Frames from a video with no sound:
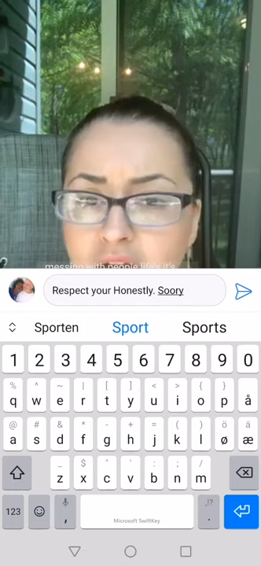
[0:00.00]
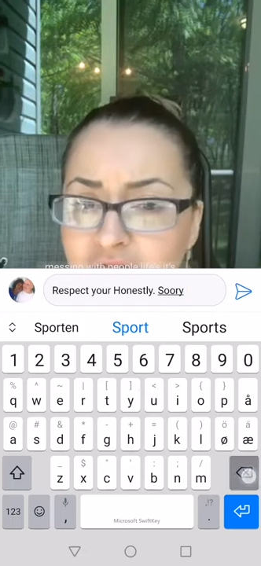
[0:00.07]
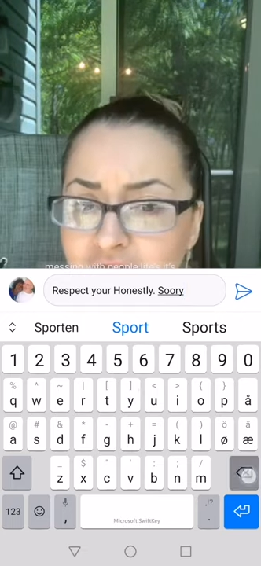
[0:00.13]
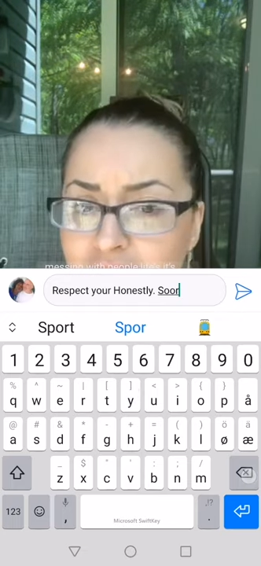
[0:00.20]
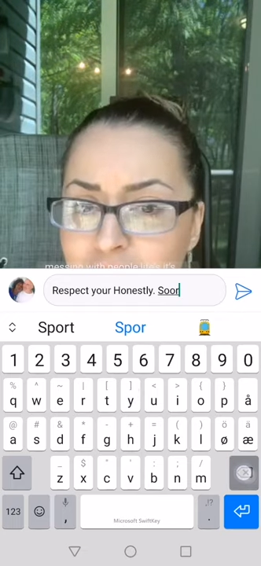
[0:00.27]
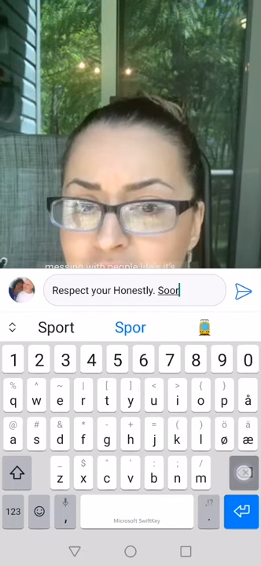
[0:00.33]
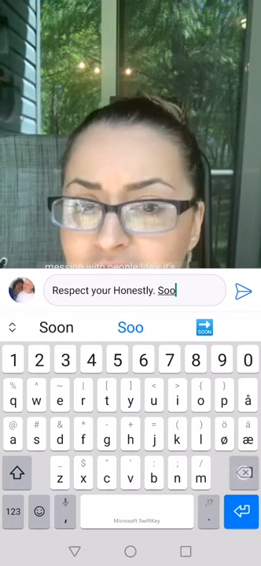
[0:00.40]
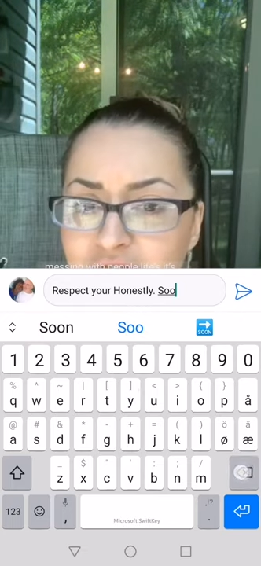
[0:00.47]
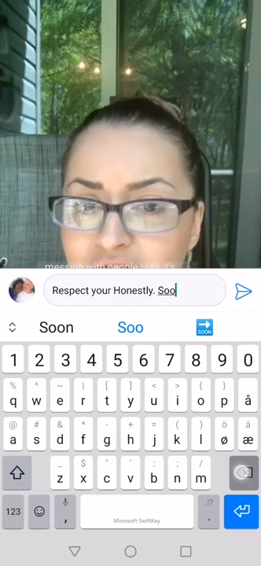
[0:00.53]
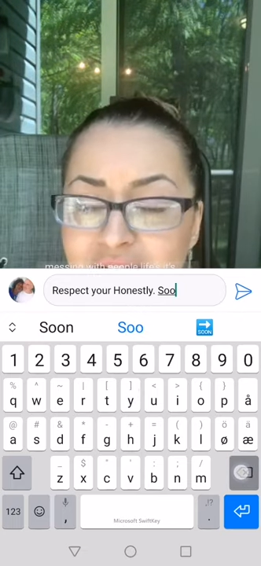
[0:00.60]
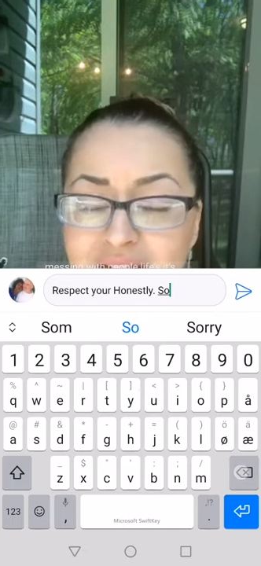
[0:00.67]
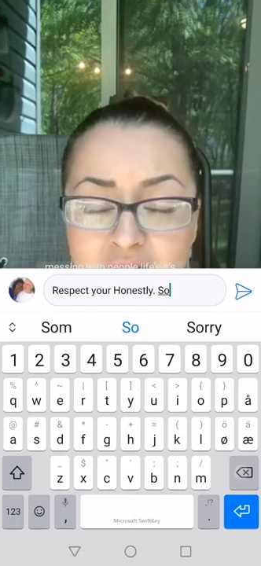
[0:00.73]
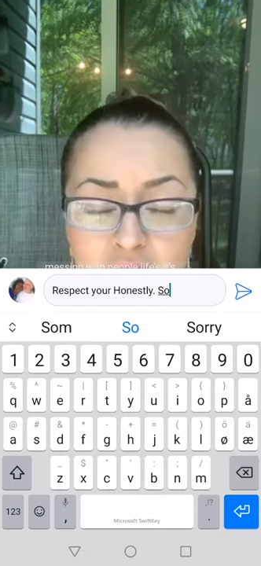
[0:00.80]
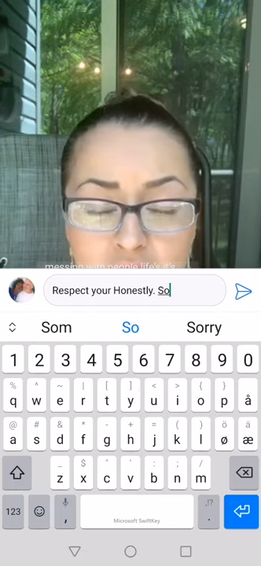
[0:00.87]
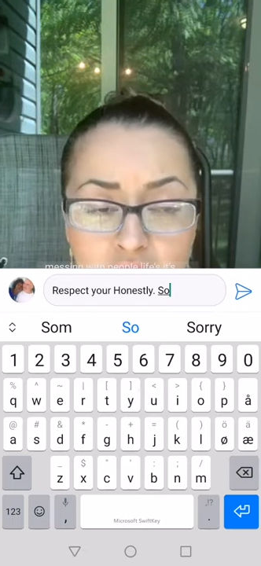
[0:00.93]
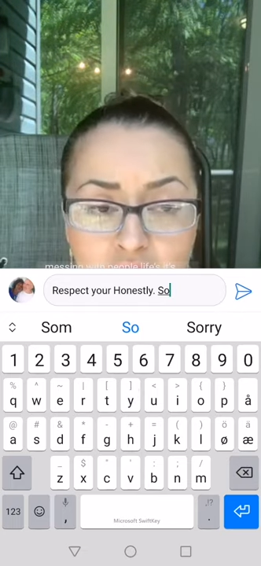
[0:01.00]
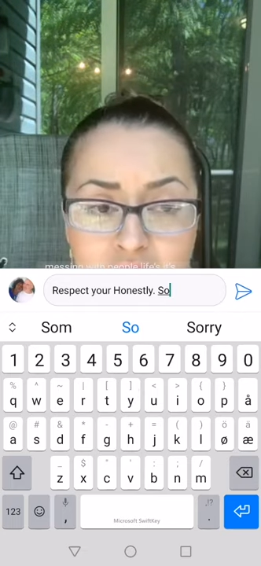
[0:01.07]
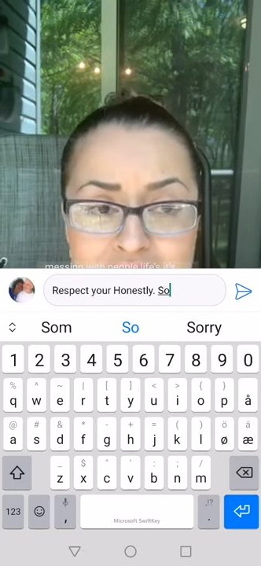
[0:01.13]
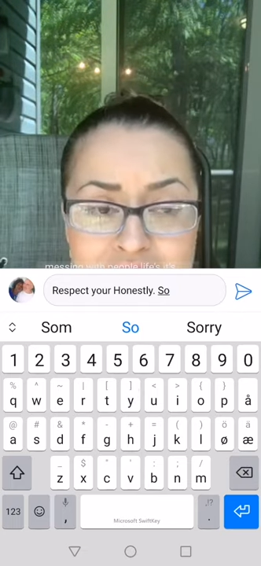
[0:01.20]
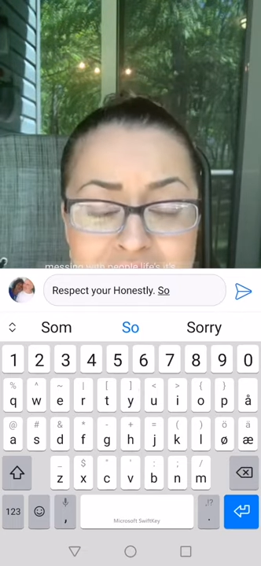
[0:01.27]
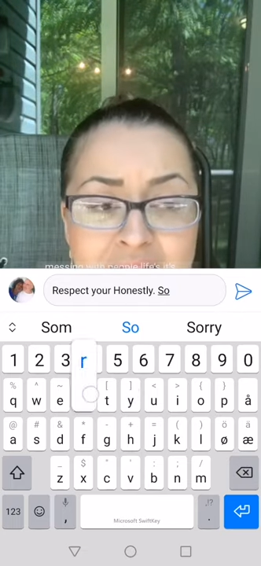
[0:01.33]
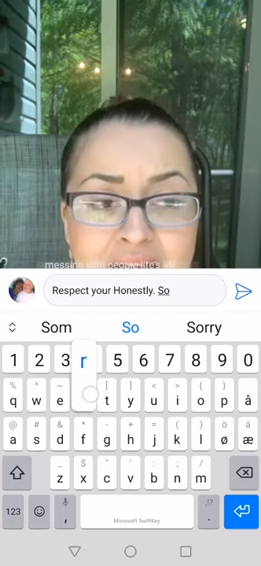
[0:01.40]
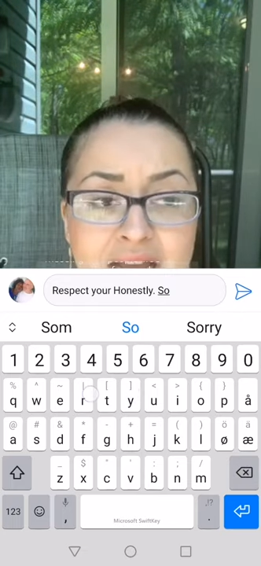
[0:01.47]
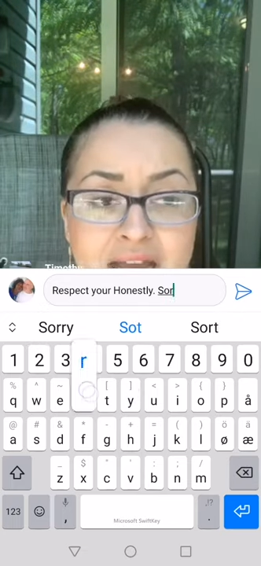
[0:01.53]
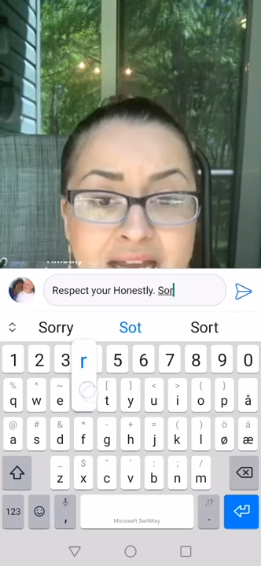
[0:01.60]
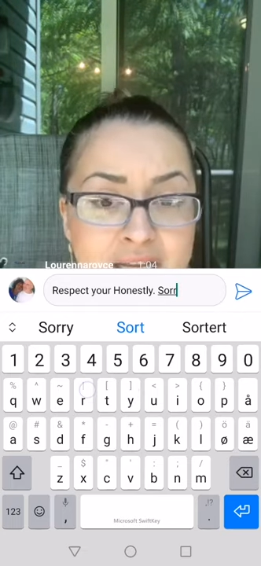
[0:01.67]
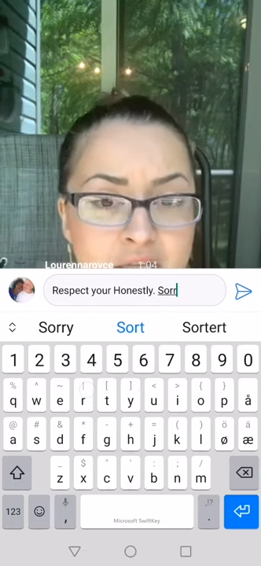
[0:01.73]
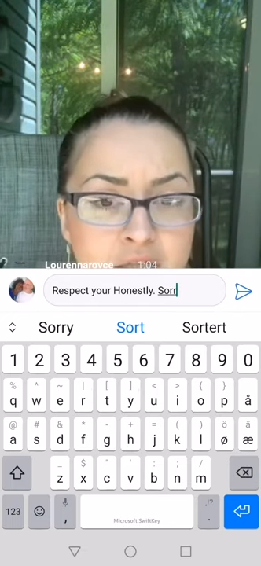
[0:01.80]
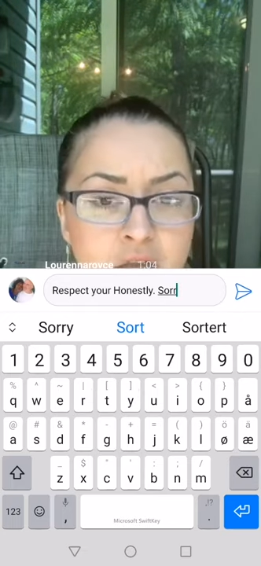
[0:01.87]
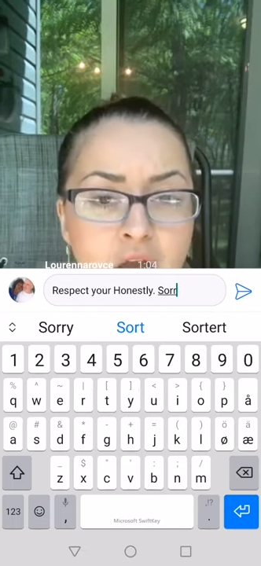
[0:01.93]
our family friend had a heart attack
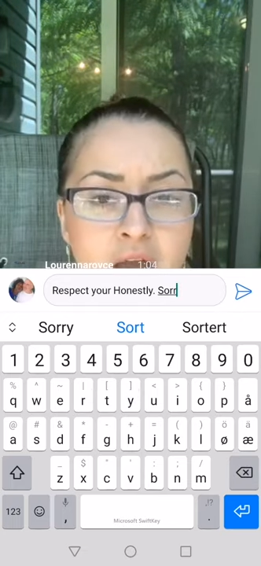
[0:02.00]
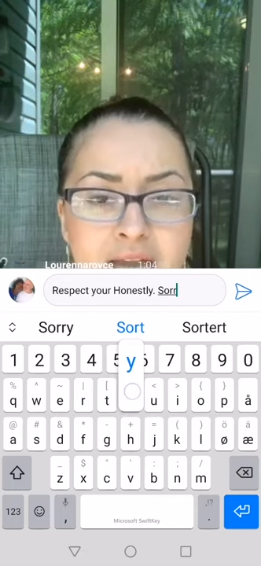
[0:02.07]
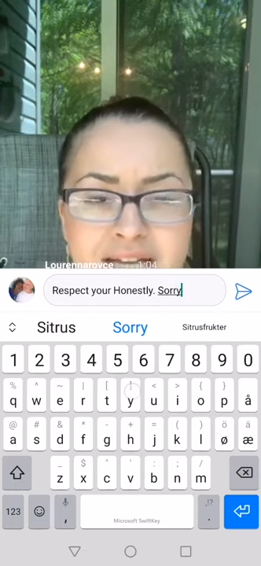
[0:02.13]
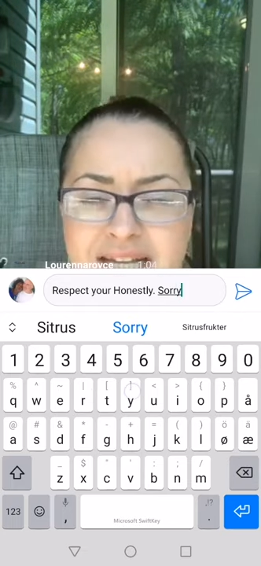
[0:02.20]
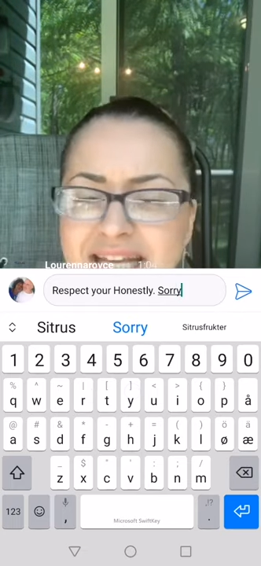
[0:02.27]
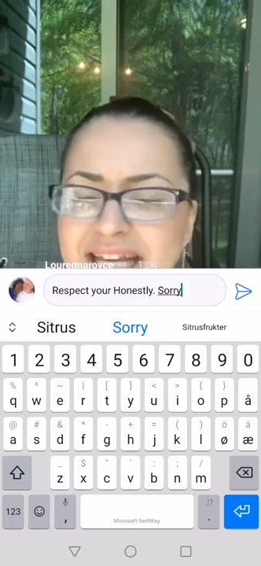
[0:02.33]
and he died.